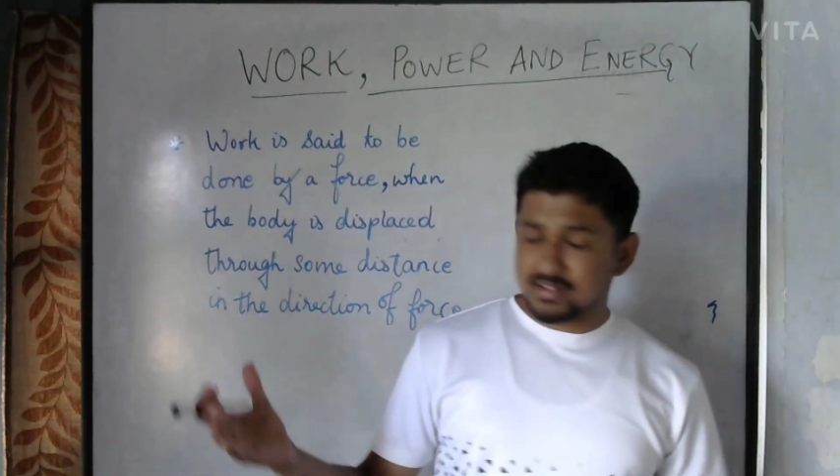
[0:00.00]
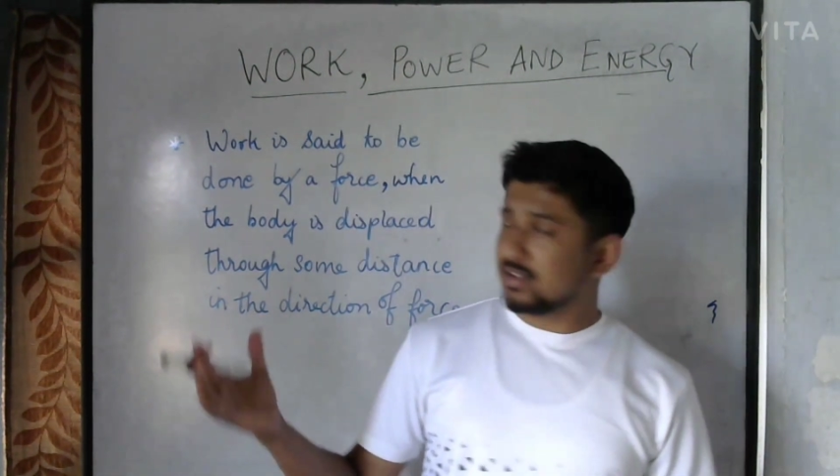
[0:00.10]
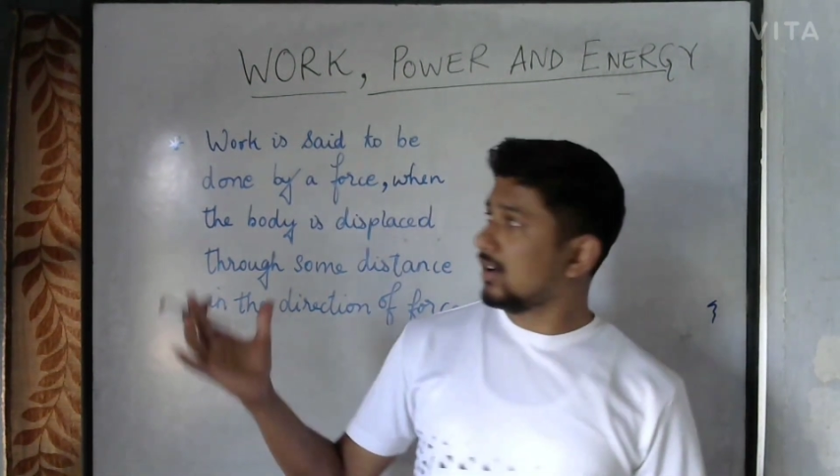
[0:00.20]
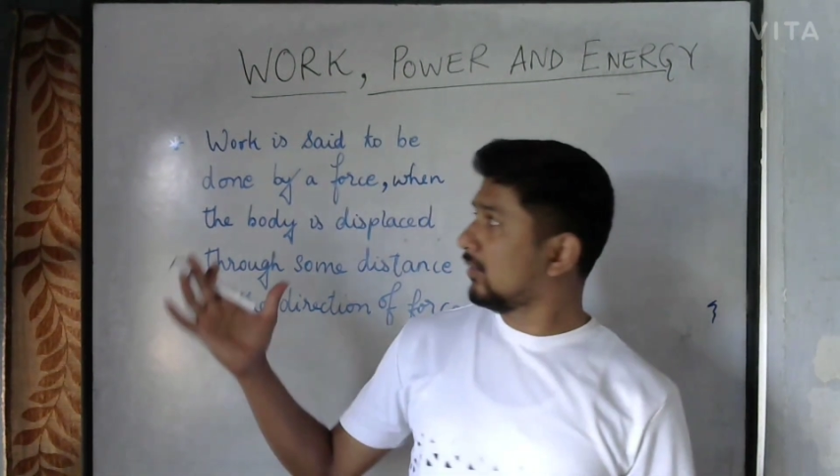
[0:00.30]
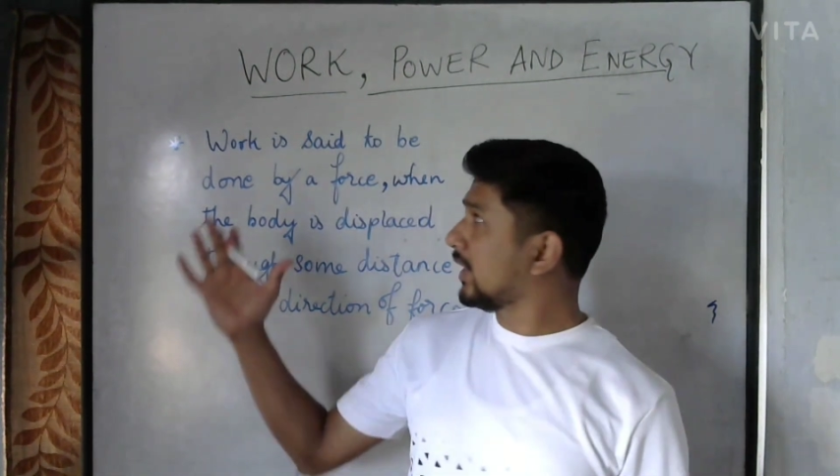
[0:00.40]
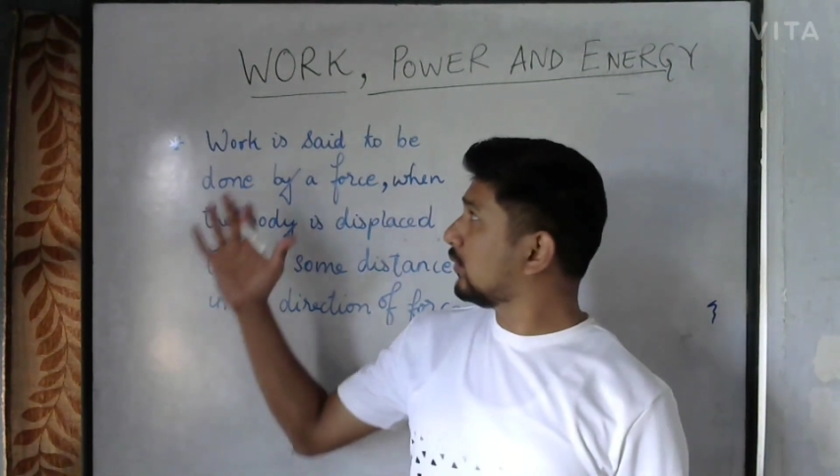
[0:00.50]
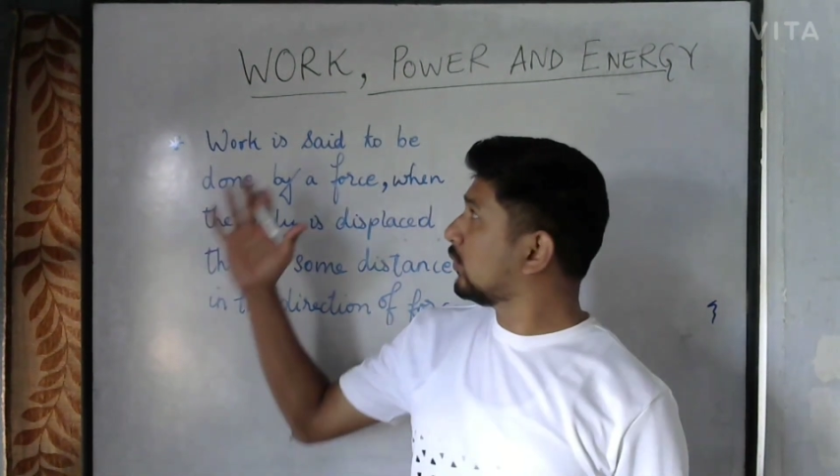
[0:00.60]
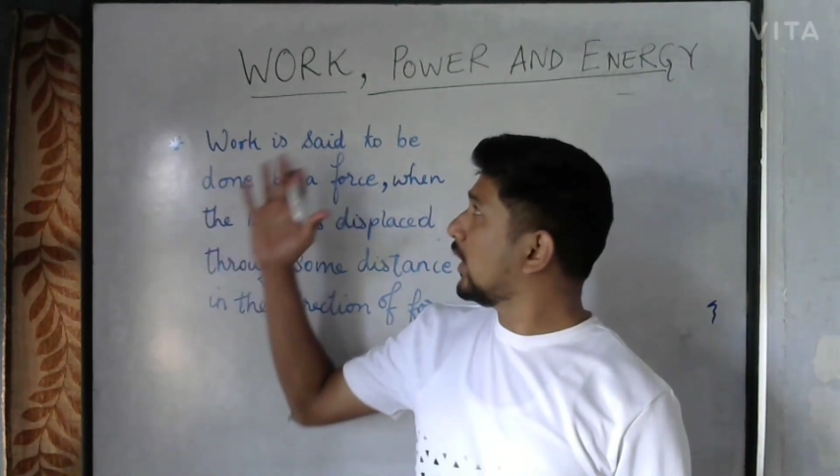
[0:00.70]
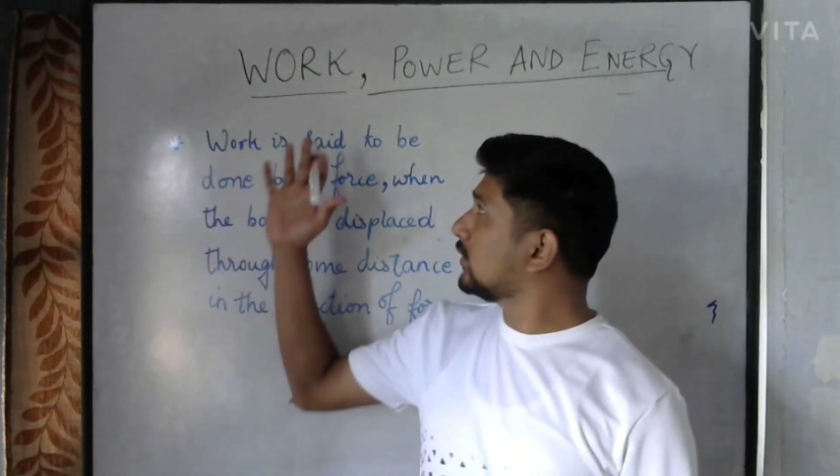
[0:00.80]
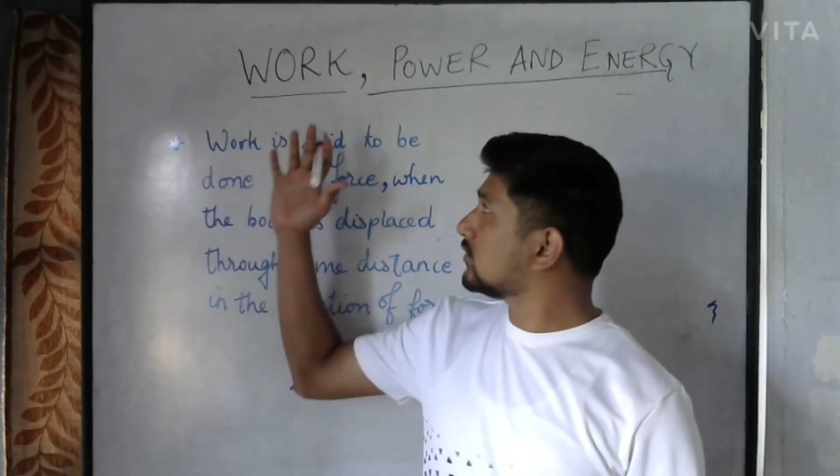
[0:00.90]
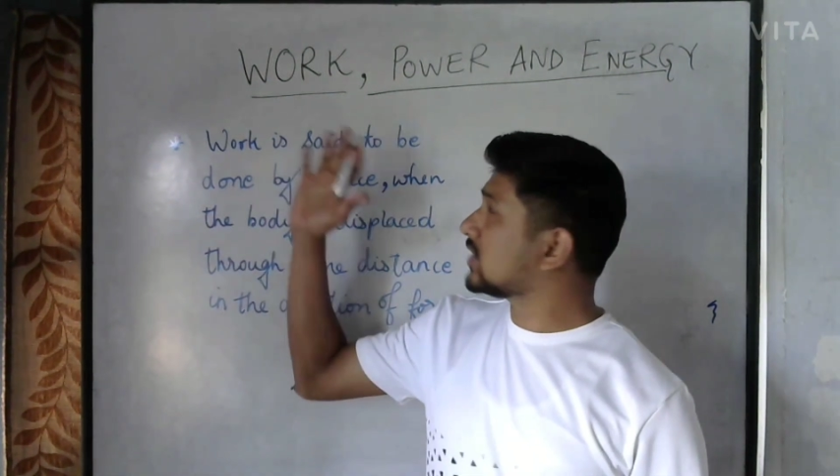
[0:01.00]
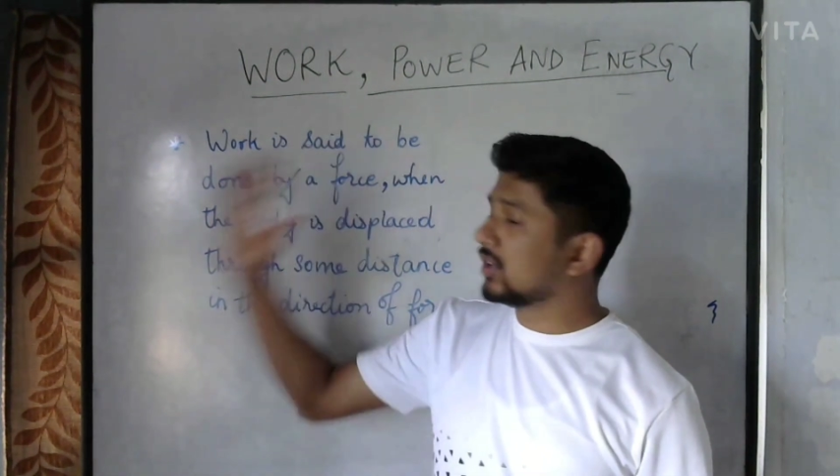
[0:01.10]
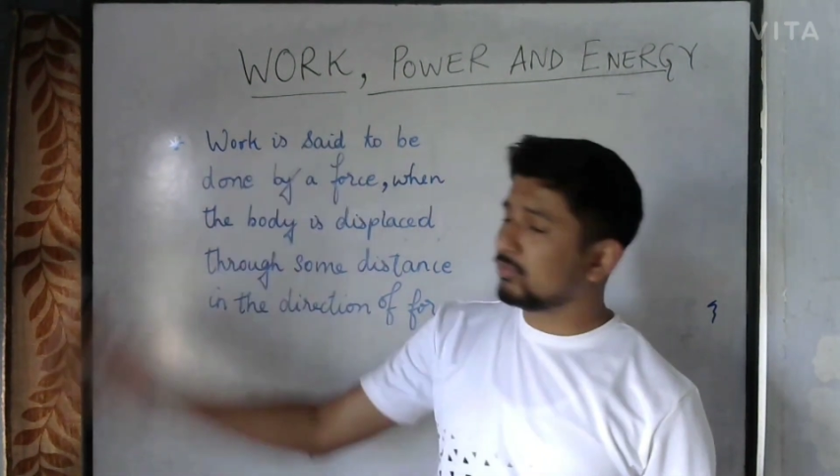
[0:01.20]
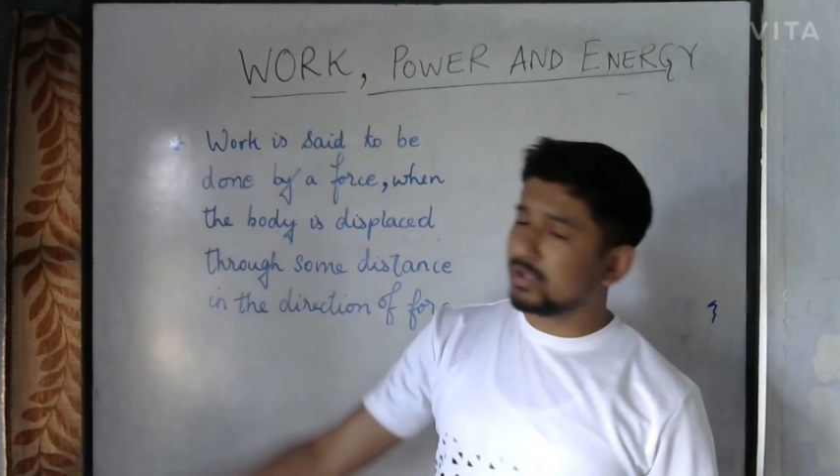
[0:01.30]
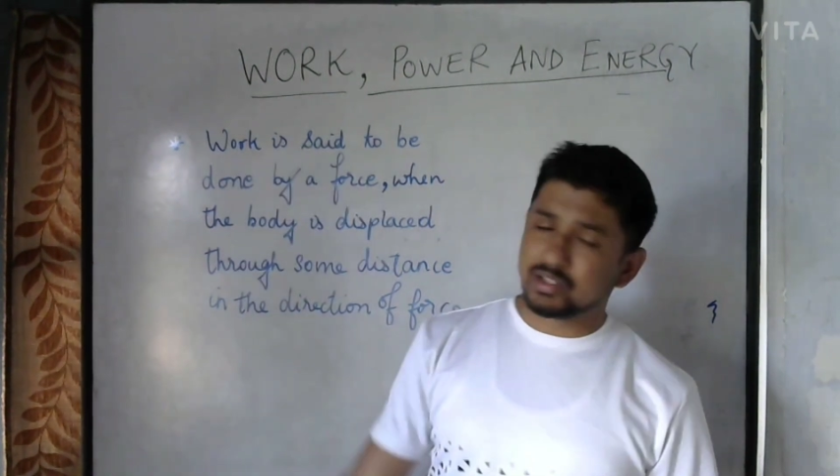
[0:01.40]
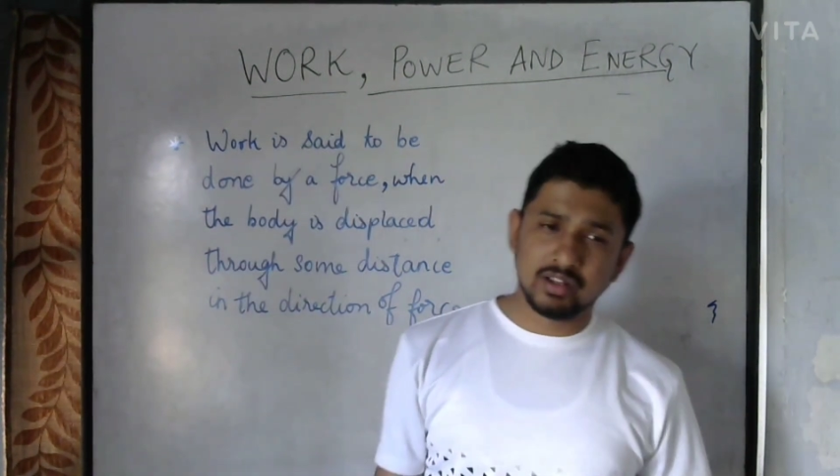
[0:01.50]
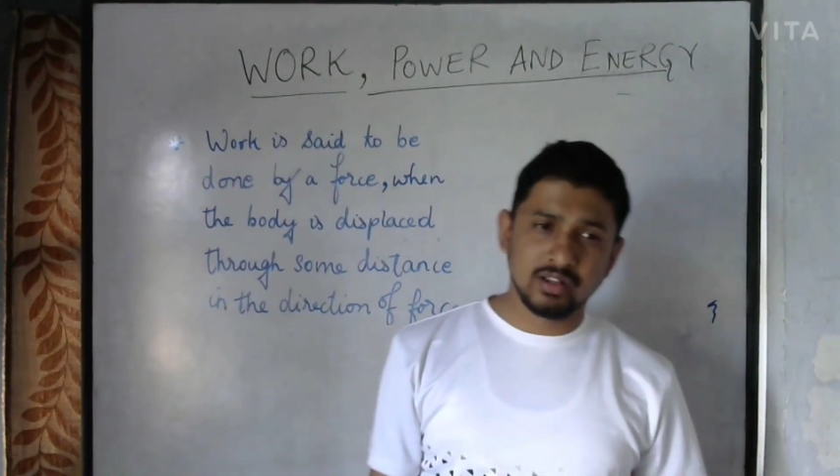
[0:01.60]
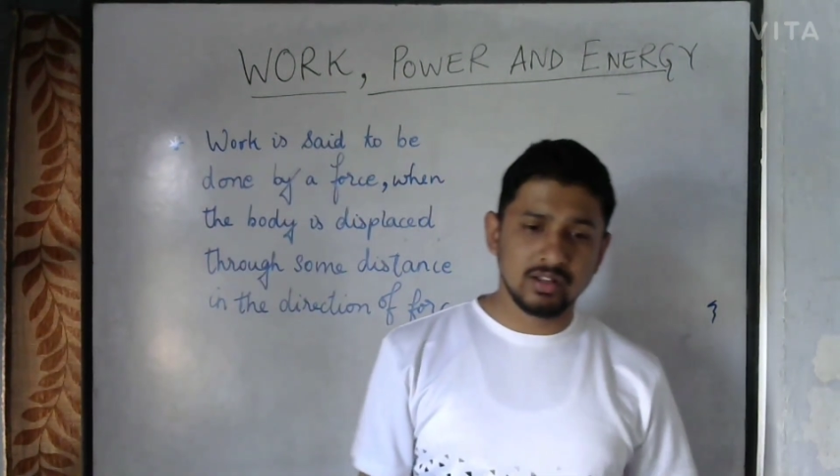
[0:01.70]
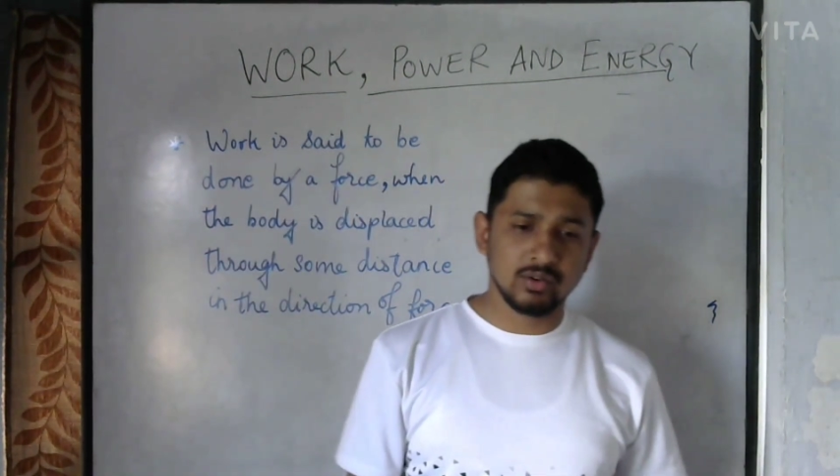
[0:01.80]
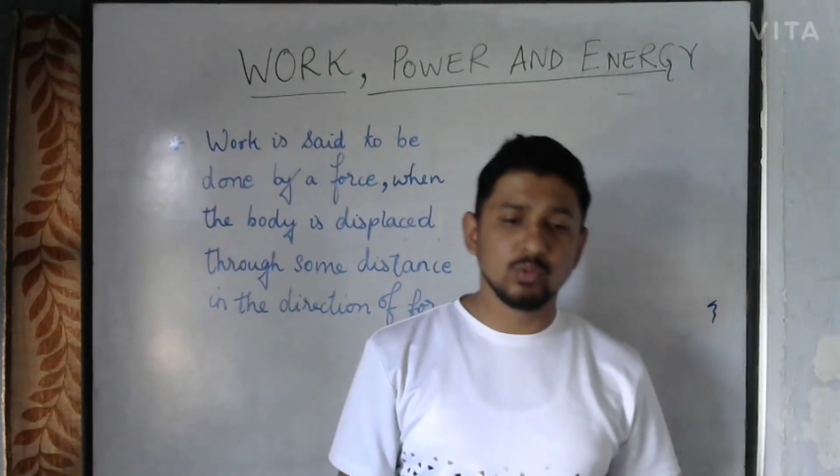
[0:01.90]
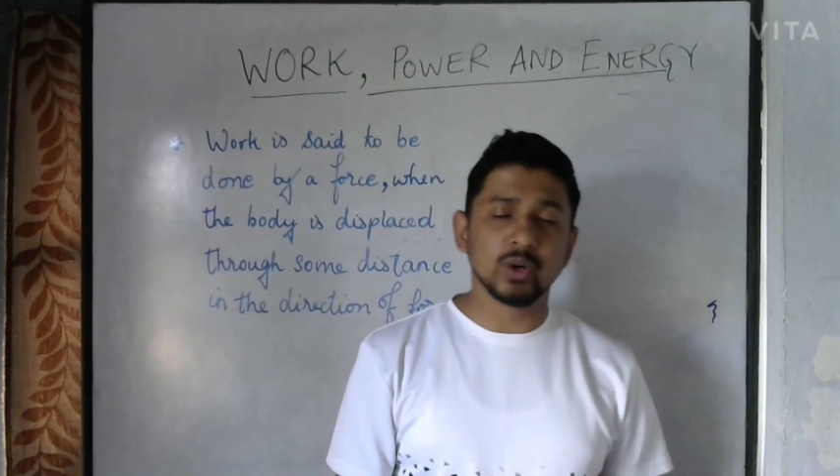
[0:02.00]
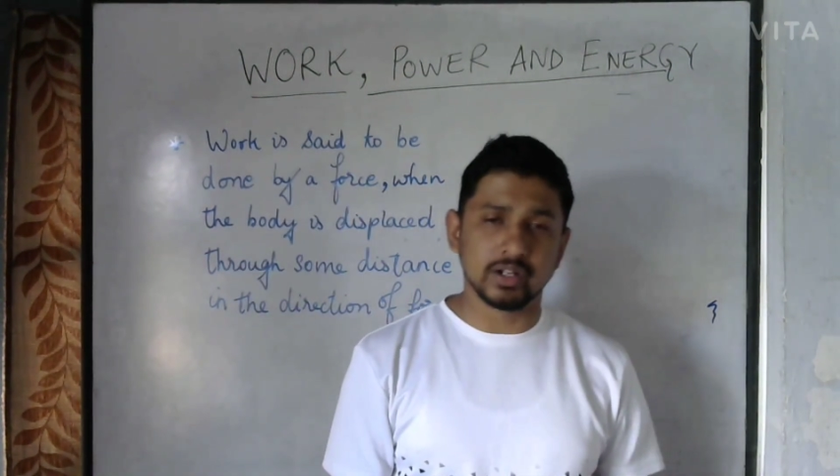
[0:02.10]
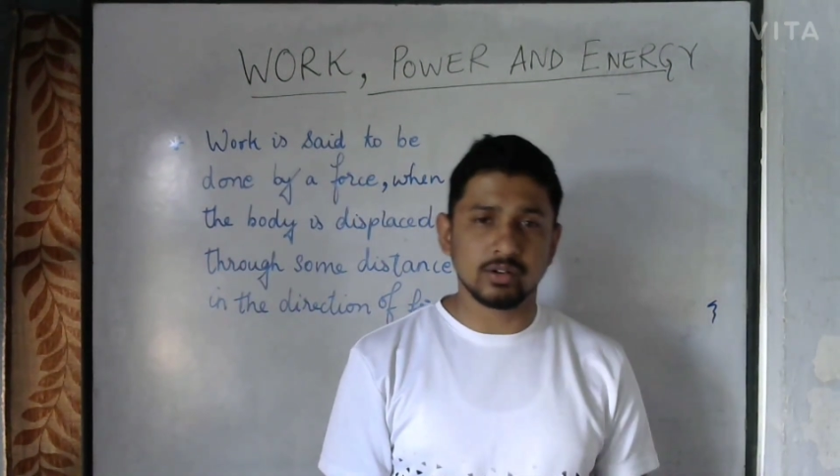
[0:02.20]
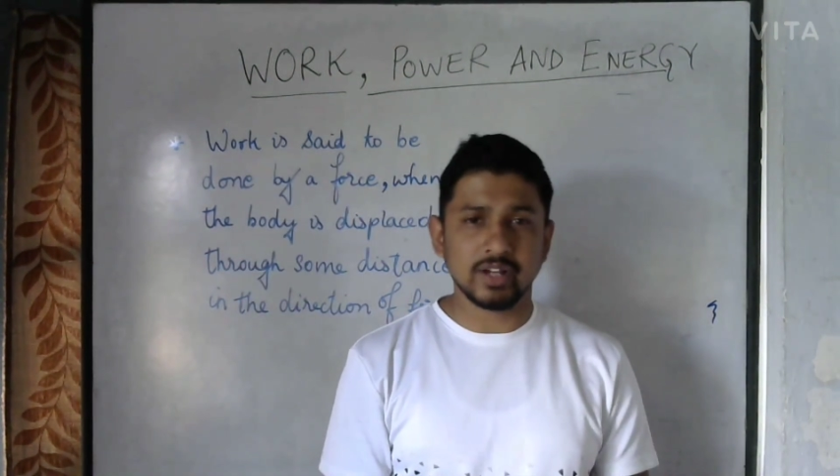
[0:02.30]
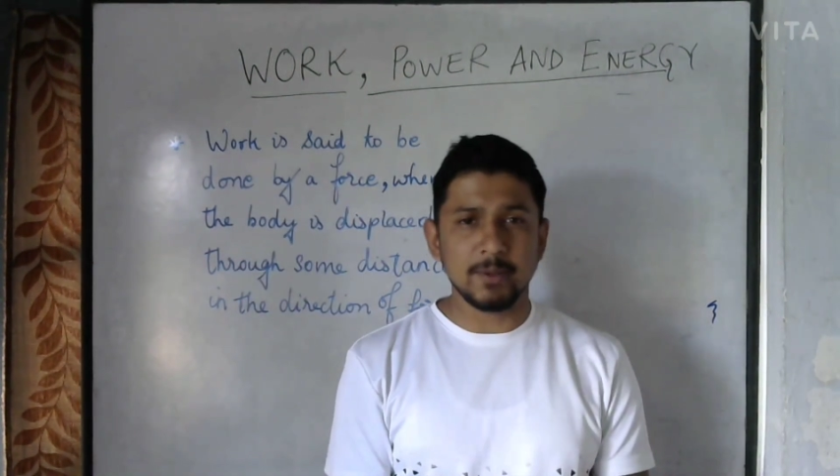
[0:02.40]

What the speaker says: we are going to start with work, okay.